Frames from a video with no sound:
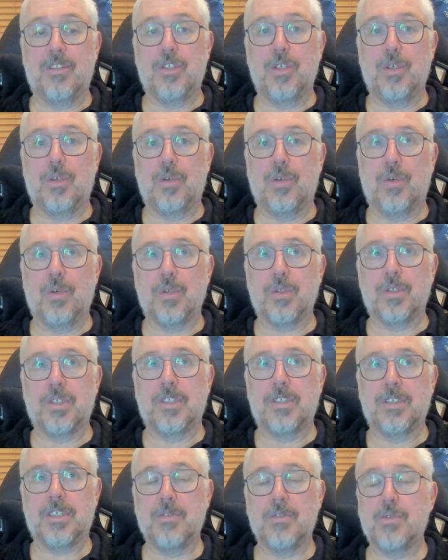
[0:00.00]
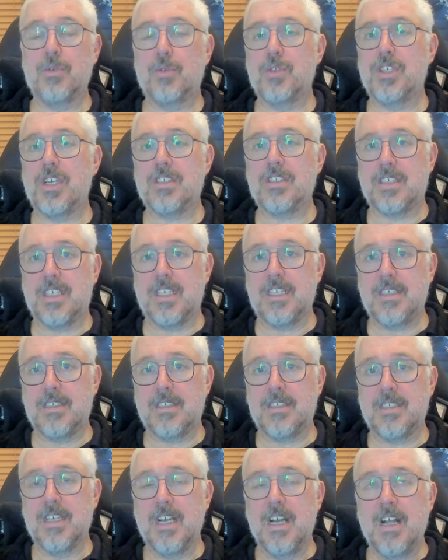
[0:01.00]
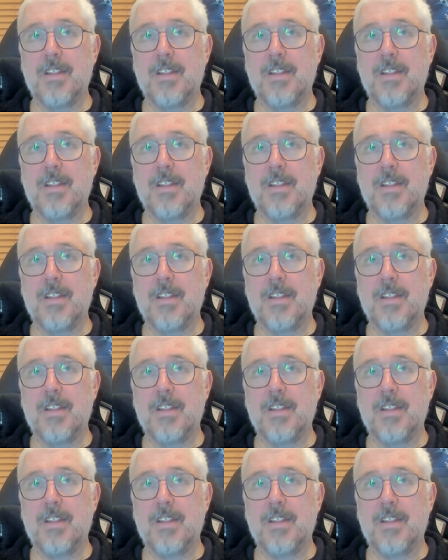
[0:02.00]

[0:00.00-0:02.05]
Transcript: taught social justice,